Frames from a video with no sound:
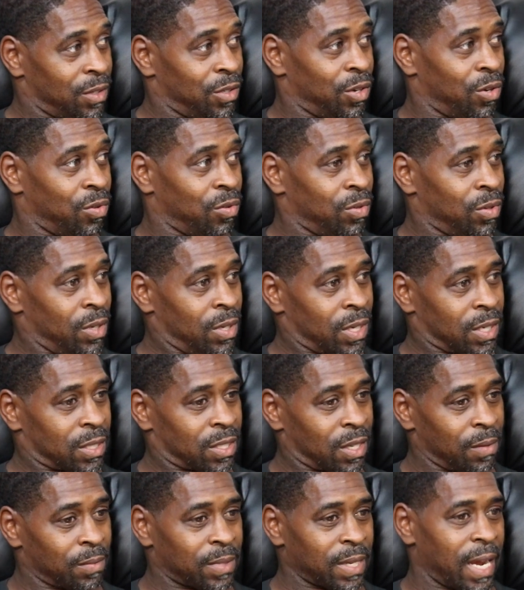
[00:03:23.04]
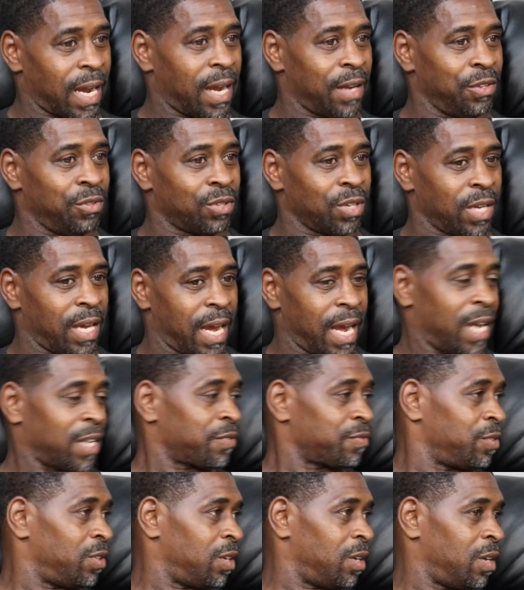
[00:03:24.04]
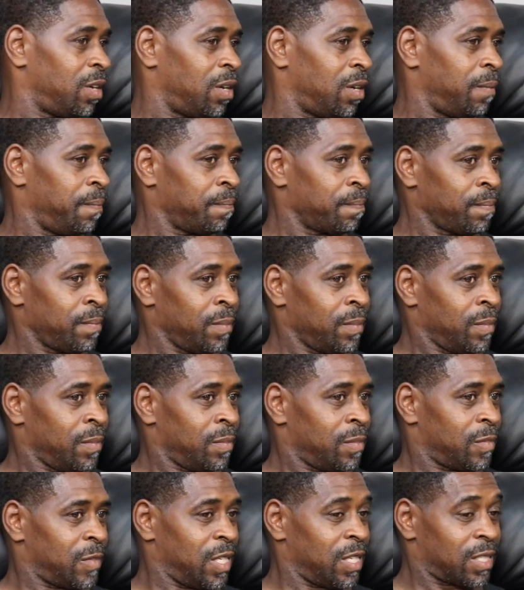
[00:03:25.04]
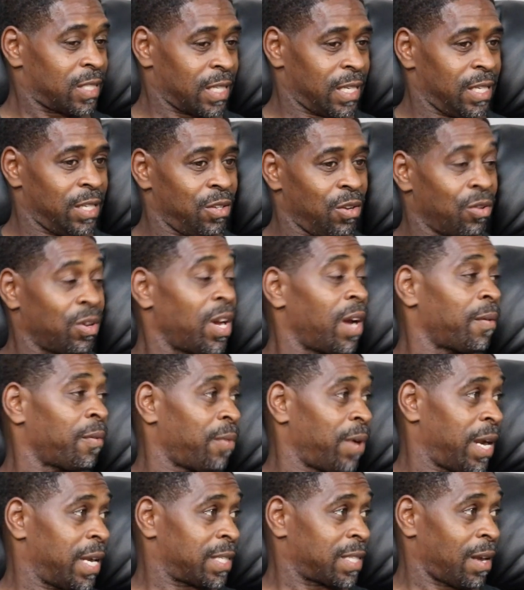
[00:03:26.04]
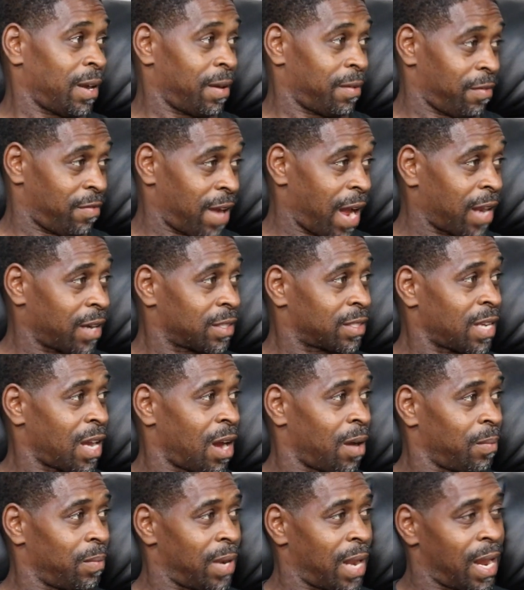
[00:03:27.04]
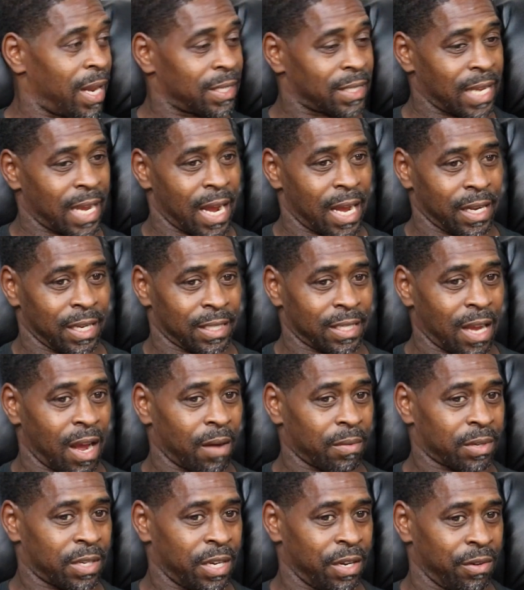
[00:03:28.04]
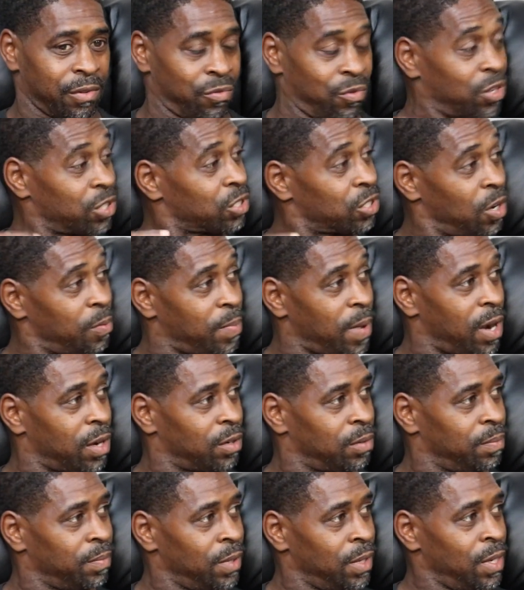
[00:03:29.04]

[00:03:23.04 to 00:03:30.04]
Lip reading: Because sometimes you can ask for, just say you don't have a rag top, have a vinyl top. A lot of times the top carry rust up on them.